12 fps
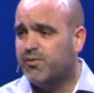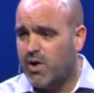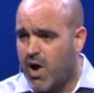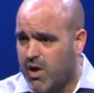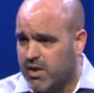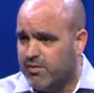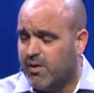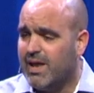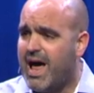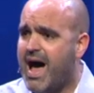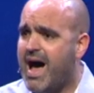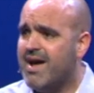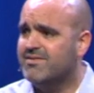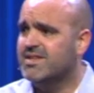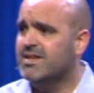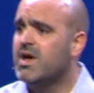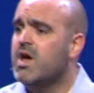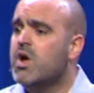for all of our lives.
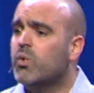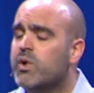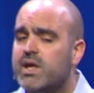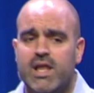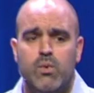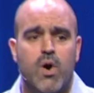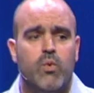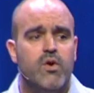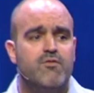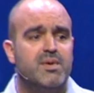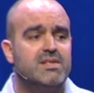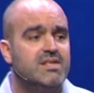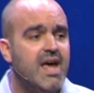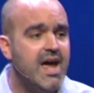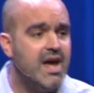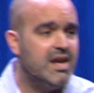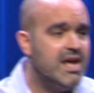And really what we've been saying